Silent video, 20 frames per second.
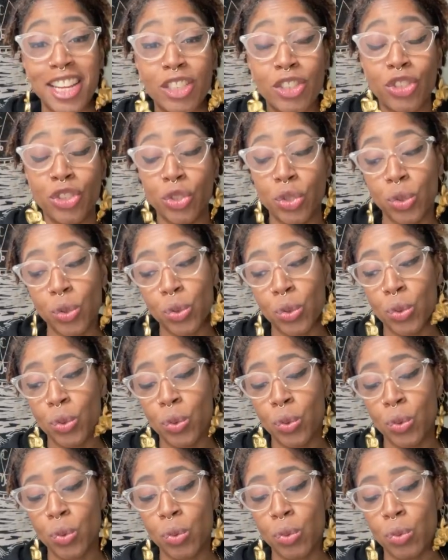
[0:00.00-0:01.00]

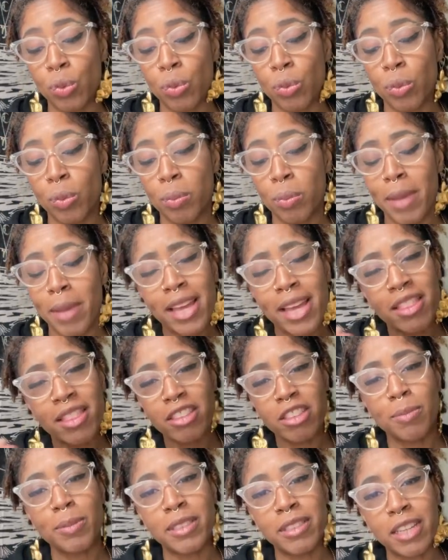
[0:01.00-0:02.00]
to make
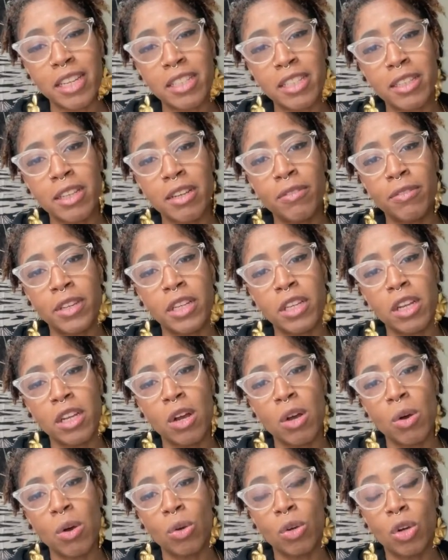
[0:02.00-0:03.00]
this particular video,